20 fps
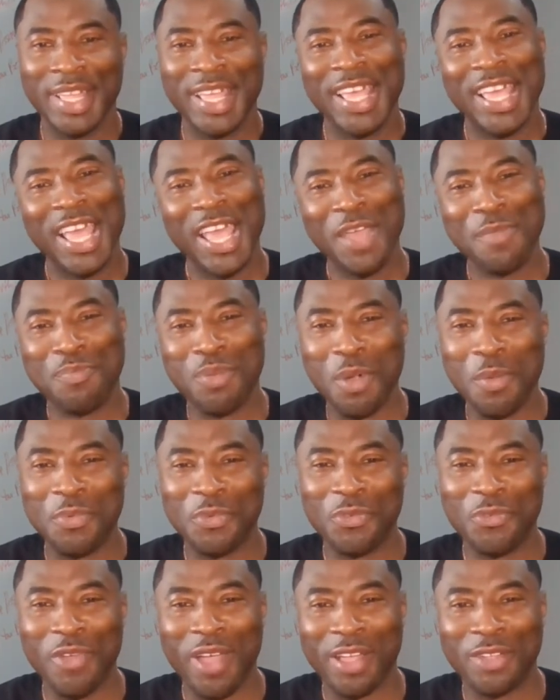Hey,
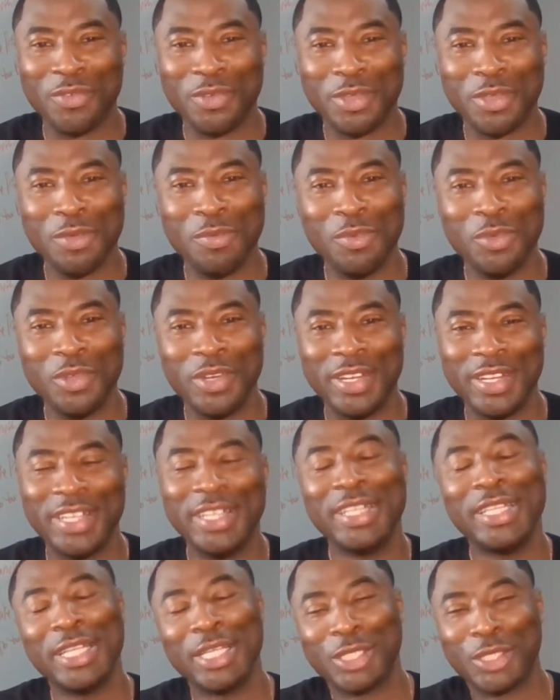Purpose Factory community,
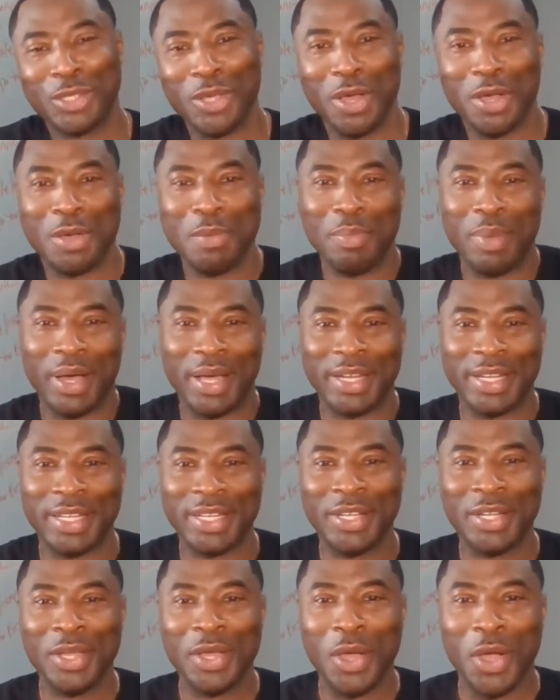let's talk about it.